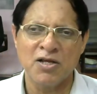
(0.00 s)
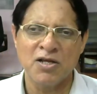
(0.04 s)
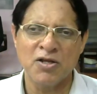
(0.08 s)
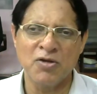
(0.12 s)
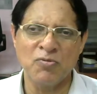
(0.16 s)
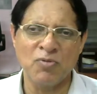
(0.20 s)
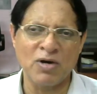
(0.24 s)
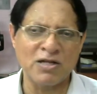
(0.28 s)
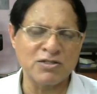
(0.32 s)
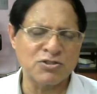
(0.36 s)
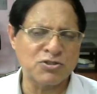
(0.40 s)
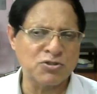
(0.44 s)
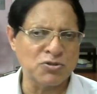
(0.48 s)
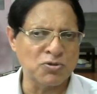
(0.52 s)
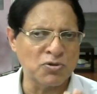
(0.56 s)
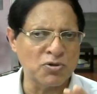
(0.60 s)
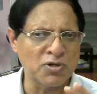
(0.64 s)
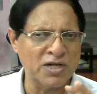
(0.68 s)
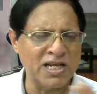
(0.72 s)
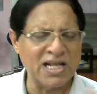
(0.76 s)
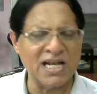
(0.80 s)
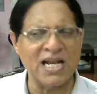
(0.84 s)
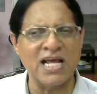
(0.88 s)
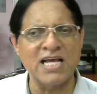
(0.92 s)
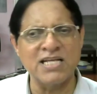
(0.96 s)
Once you
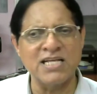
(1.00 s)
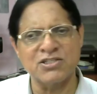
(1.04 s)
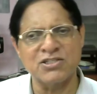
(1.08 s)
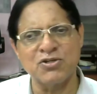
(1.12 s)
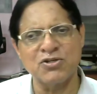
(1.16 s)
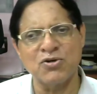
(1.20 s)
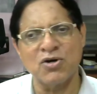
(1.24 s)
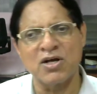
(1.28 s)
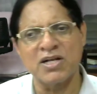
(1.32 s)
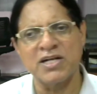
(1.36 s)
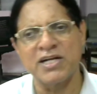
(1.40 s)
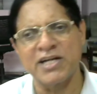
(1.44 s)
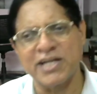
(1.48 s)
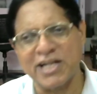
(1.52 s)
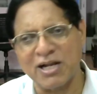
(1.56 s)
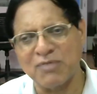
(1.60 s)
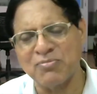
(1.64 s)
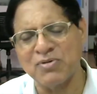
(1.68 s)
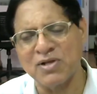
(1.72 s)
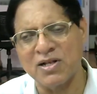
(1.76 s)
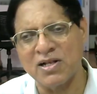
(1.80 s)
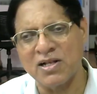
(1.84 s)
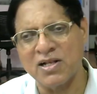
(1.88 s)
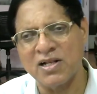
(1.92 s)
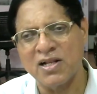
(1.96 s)
realize you are in
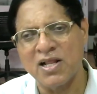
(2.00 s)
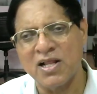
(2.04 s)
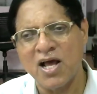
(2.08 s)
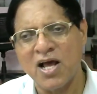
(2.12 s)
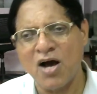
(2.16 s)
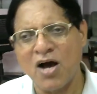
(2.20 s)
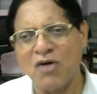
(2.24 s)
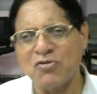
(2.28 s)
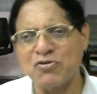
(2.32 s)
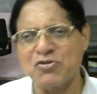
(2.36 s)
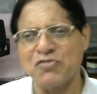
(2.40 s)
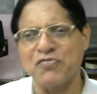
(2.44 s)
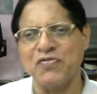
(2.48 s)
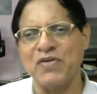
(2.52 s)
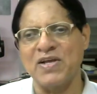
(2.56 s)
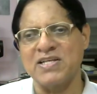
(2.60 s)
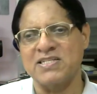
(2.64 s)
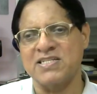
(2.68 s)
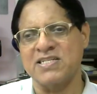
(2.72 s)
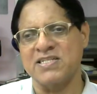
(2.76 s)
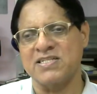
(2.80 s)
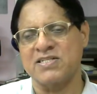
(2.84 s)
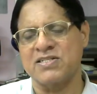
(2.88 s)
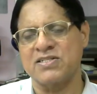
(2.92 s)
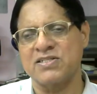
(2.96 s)
trouble, how to
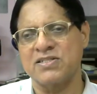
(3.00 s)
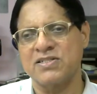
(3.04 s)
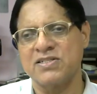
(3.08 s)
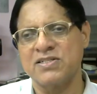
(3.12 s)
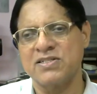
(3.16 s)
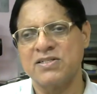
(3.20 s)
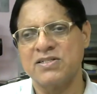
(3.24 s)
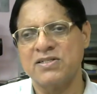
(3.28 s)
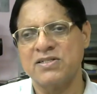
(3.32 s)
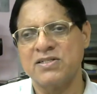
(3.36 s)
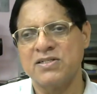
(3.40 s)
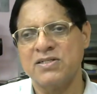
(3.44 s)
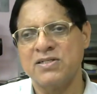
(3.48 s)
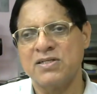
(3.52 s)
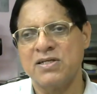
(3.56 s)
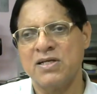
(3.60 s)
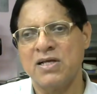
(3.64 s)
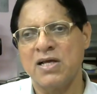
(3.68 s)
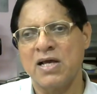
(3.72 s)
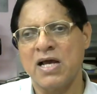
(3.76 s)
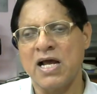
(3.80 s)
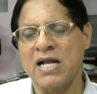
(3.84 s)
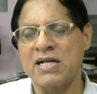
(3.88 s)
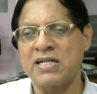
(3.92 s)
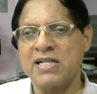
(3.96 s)
face it?
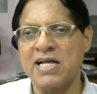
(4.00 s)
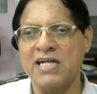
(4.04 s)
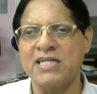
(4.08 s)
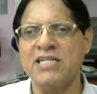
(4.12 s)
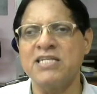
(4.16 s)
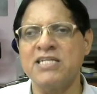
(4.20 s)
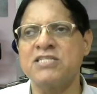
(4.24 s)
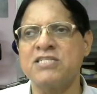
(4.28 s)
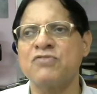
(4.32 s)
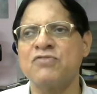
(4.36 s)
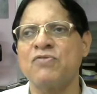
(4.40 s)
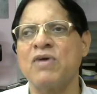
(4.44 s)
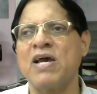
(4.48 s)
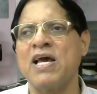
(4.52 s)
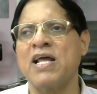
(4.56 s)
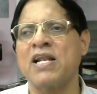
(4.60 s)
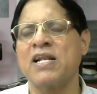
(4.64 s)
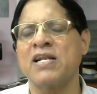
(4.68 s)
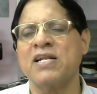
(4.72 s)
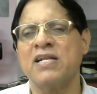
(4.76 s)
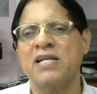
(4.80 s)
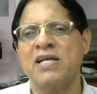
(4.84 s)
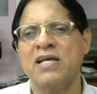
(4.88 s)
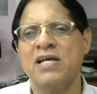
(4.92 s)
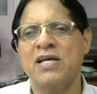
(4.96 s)
And that is
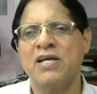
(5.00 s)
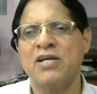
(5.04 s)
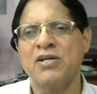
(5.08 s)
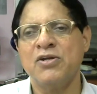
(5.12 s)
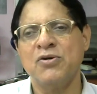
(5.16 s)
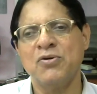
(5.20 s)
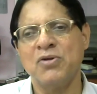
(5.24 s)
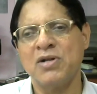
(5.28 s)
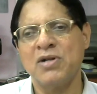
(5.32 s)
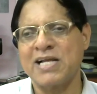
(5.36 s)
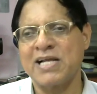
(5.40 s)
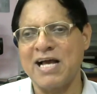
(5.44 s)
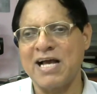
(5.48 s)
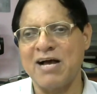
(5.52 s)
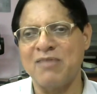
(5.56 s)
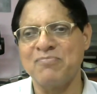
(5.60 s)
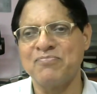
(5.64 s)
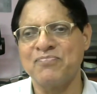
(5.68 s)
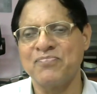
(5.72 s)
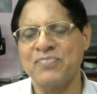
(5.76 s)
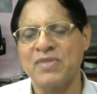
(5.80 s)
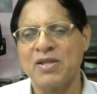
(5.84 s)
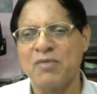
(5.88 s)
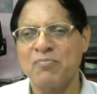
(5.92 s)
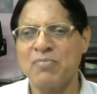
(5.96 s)
where you will
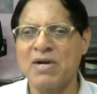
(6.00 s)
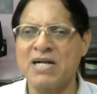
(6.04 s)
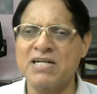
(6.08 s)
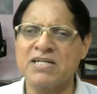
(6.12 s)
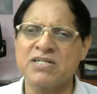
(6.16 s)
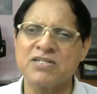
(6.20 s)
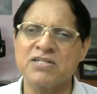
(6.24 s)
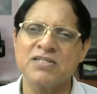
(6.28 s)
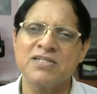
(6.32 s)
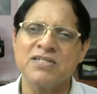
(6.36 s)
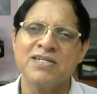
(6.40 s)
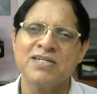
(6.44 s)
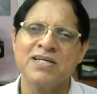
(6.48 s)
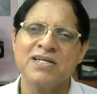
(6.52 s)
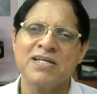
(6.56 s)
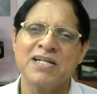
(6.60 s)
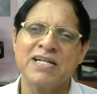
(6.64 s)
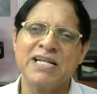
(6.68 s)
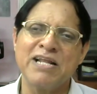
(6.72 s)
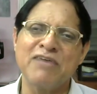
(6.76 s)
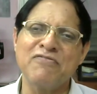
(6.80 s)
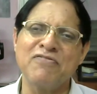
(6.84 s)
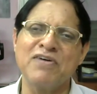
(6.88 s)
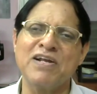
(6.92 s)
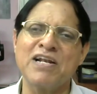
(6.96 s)
come. But
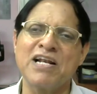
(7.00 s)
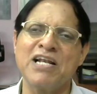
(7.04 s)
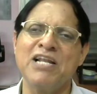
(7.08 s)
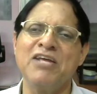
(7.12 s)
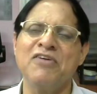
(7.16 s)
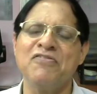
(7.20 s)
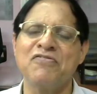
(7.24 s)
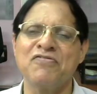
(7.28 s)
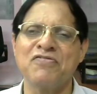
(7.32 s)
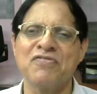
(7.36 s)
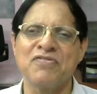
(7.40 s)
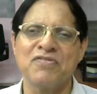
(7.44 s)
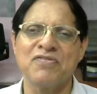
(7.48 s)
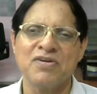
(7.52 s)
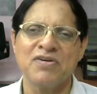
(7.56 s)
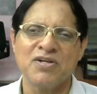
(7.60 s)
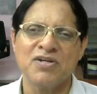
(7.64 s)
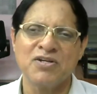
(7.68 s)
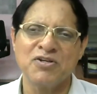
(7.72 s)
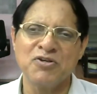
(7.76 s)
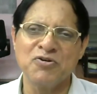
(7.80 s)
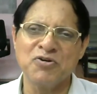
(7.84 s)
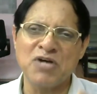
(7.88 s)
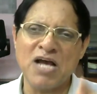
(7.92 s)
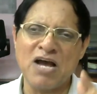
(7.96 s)
never leave.
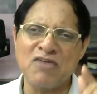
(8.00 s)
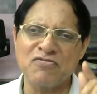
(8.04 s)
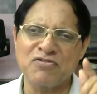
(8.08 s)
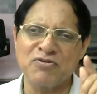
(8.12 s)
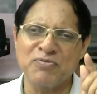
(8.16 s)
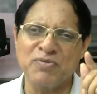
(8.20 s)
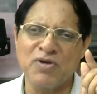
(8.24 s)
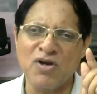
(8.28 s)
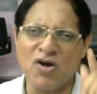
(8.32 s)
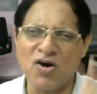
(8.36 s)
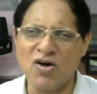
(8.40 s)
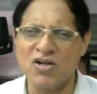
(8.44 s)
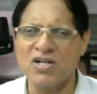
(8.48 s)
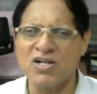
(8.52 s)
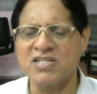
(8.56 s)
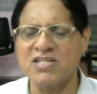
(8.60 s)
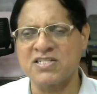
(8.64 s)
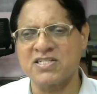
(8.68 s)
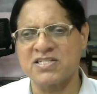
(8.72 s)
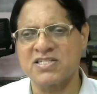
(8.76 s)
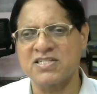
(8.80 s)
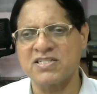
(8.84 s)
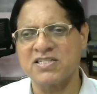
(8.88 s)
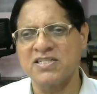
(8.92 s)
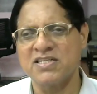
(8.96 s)
You have to be
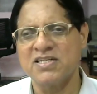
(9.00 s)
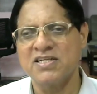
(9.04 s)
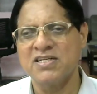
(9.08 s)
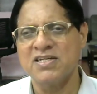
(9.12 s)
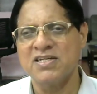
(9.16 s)
honest.